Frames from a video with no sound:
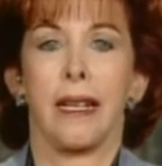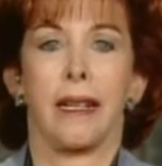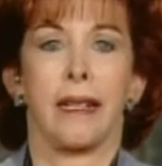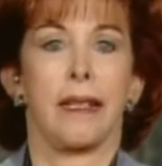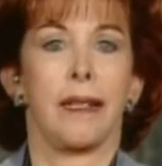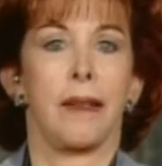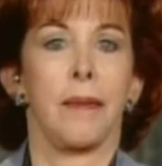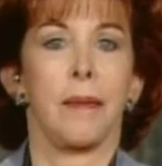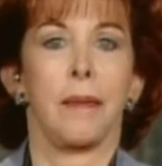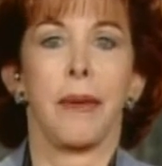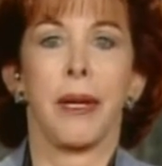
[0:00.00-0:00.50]

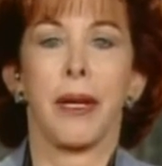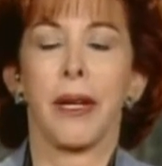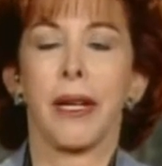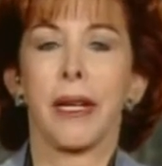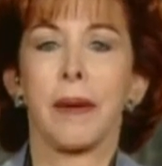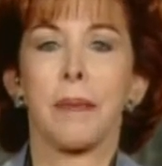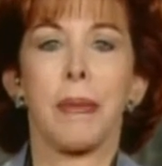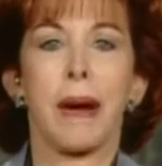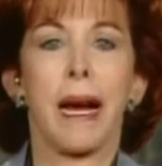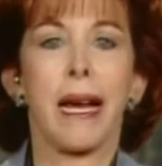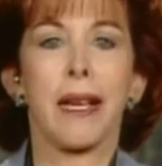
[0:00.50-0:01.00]

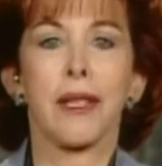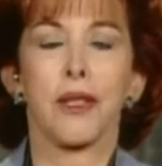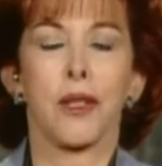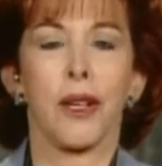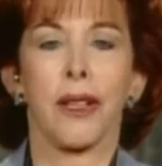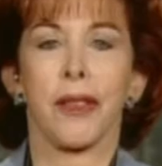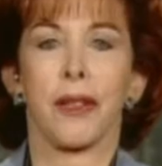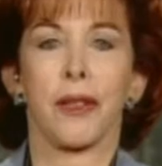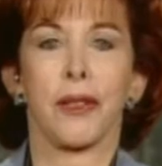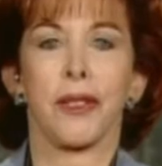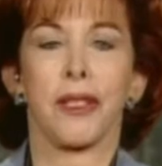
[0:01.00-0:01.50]
America buys
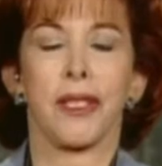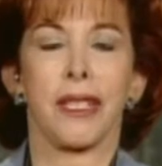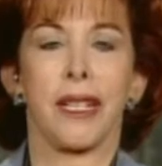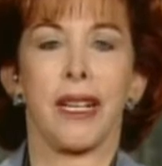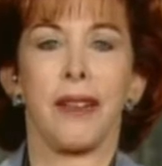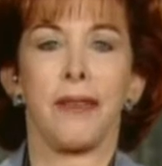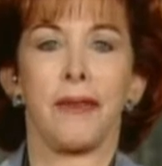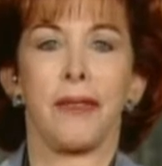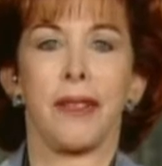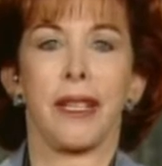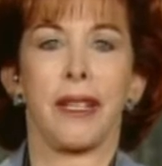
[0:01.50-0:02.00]
all their
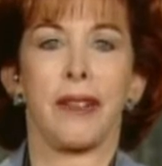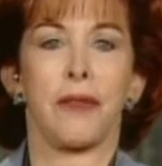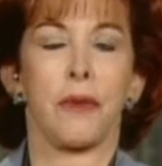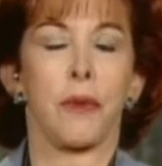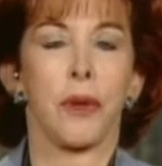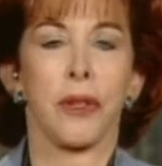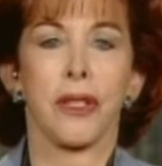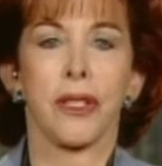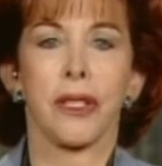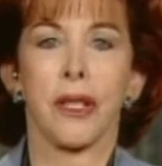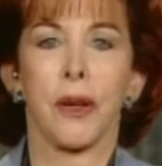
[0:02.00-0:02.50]
stuff, and if
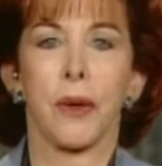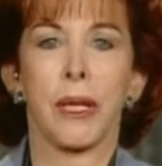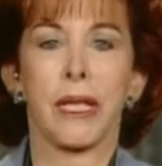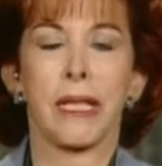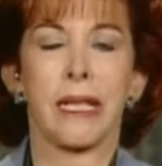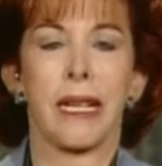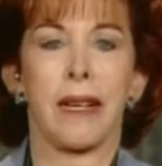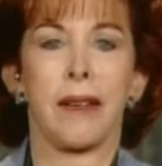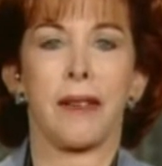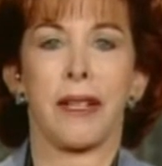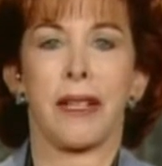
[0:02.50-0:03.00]
we're
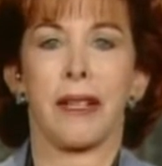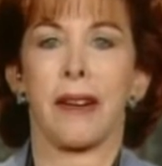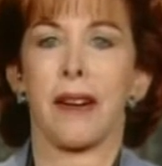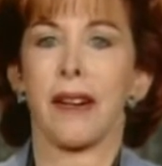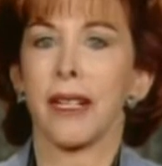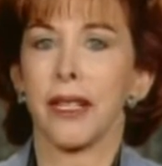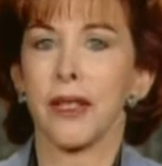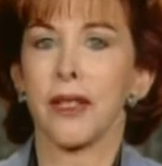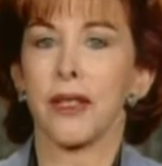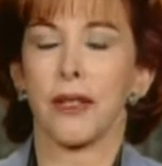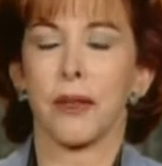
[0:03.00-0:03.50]
slowing down and
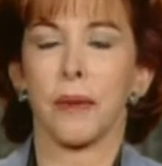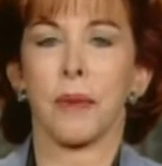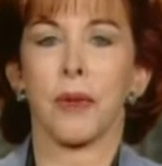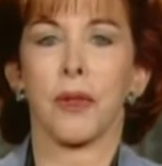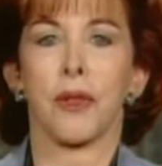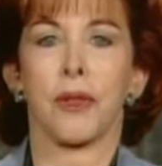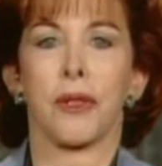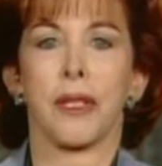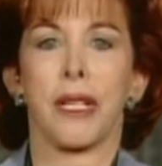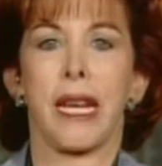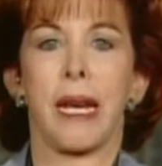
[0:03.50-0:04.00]
our
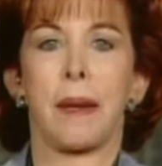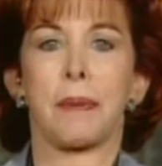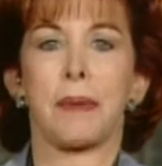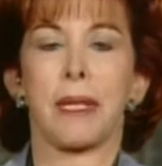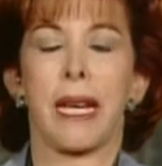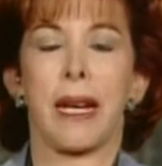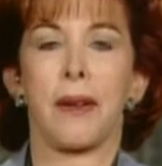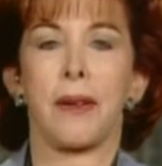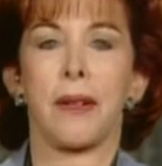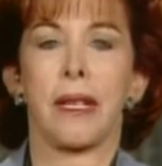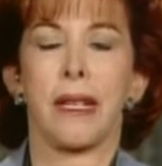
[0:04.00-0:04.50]
consumers are tapped
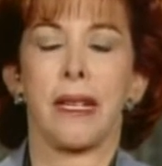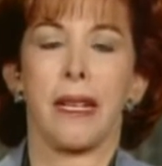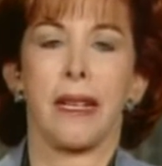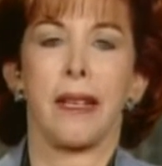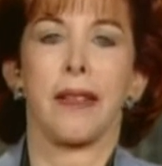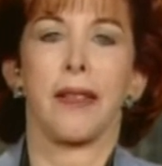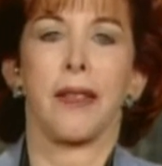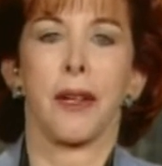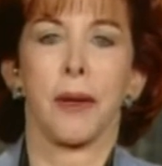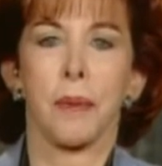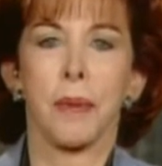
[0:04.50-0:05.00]
out,
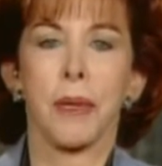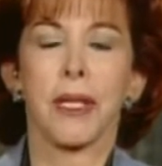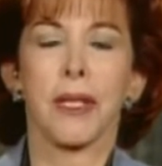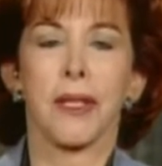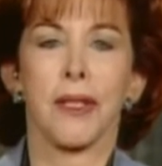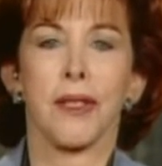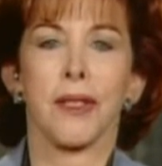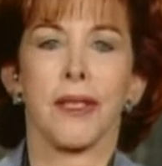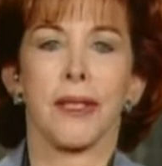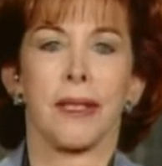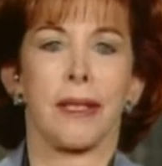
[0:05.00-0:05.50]
their
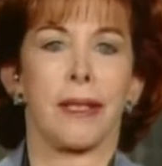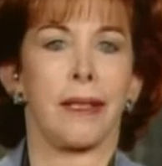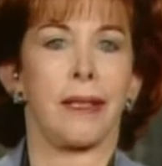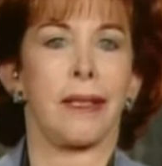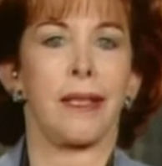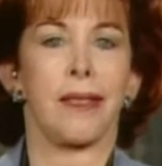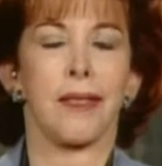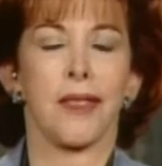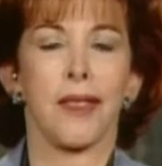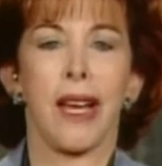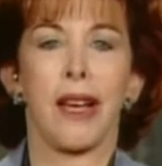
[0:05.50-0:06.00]
business
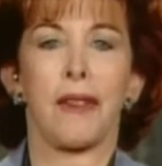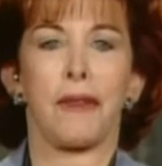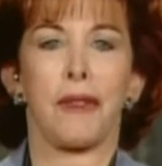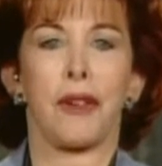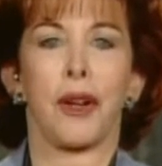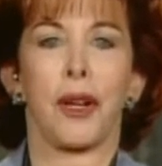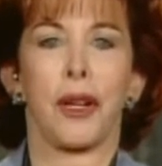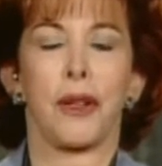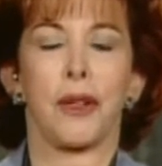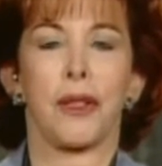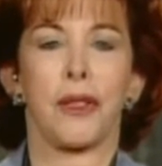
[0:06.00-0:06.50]
is not
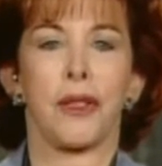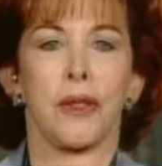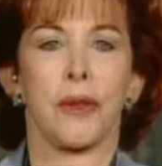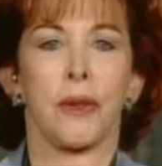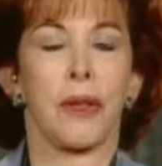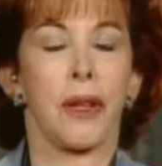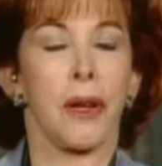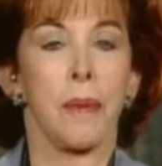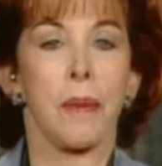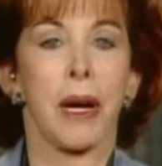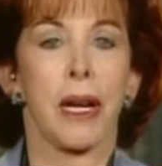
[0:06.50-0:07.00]
very good,
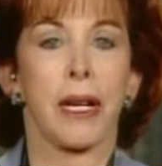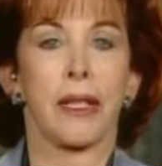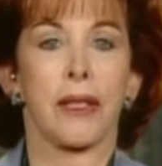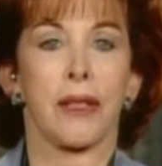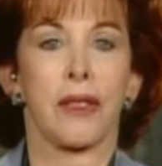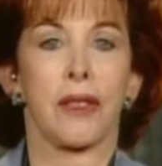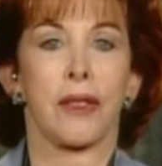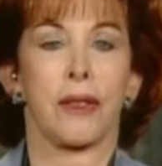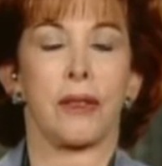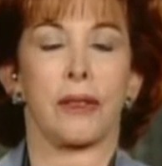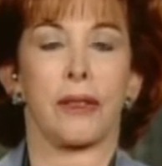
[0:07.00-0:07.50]
so their
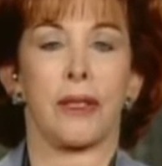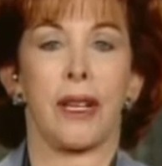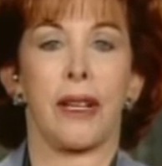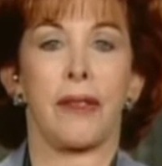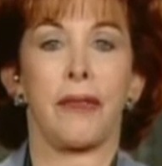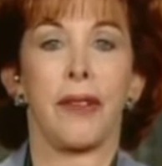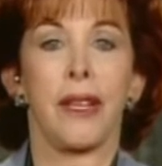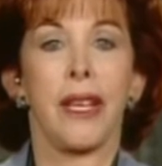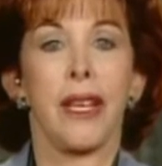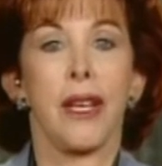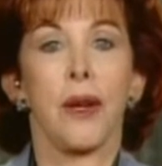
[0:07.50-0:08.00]
market's sold
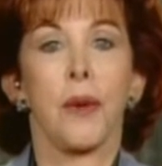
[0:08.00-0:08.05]
off.